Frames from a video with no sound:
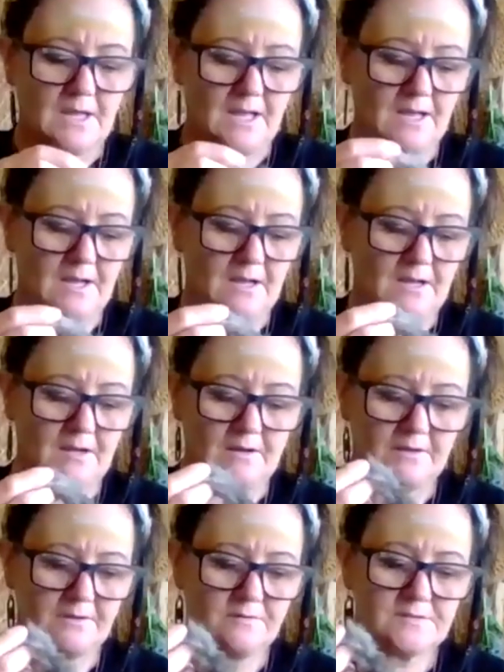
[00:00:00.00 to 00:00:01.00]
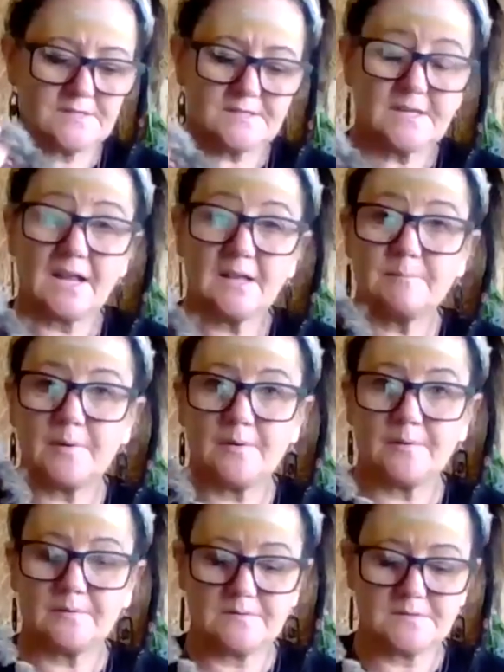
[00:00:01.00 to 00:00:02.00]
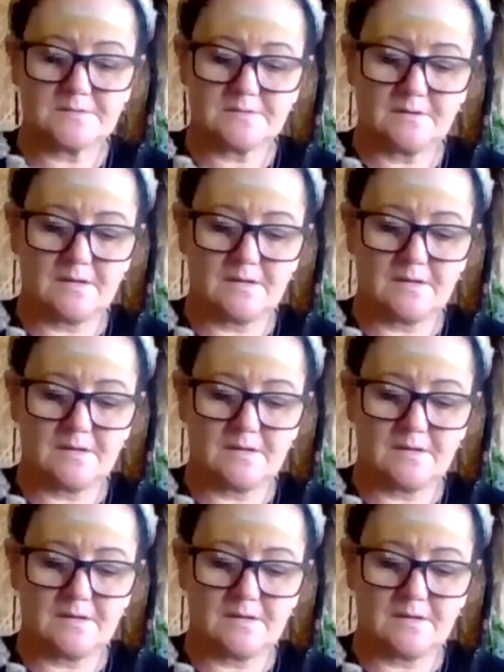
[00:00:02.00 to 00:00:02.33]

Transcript: Uh, I use snake bones,